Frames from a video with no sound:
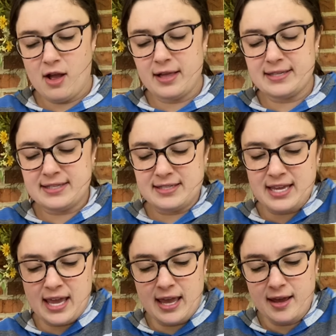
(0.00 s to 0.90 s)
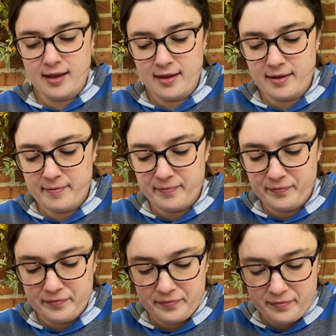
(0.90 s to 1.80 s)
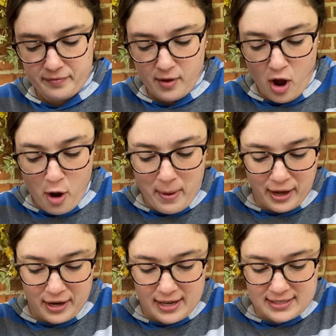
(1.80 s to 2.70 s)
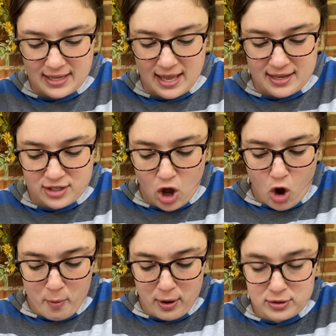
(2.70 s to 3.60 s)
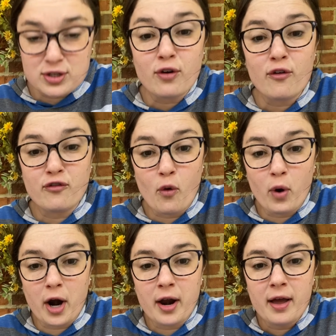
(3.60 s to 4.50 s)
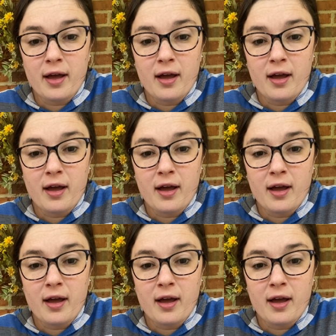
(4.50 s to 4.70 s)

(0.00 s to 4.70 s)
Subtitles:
Let's see. Oh my goodness. It is almost 4.